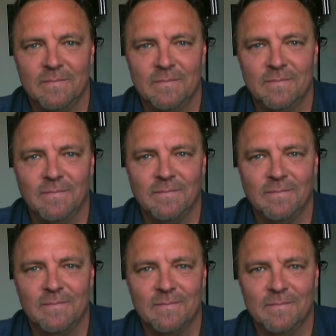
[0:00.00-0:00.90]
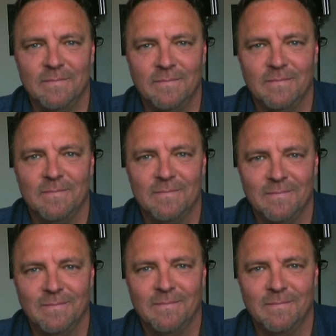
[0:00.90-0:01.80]

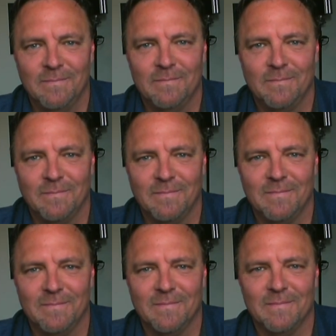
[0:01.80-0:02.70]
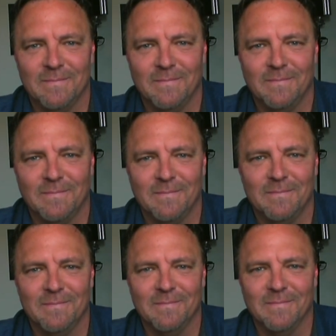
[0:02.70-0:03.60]

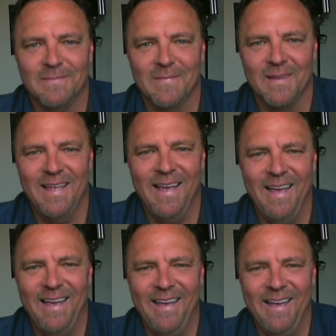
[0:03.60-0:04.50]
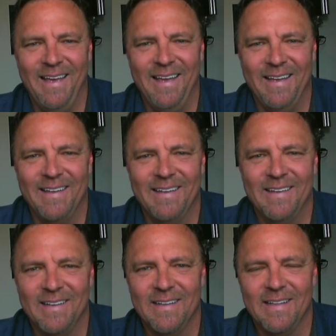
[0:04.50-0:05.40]

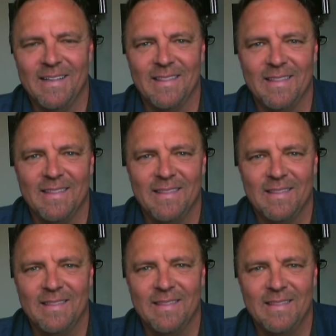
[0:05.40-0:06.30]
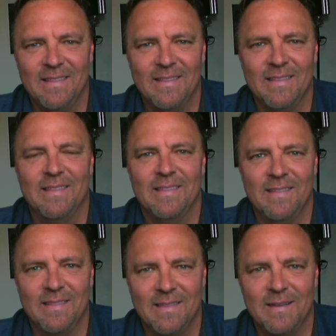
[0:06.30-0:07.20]

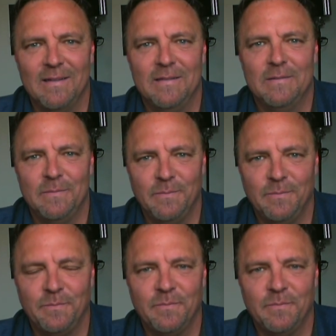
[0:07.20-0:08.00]
No words are spoken by the person on screen.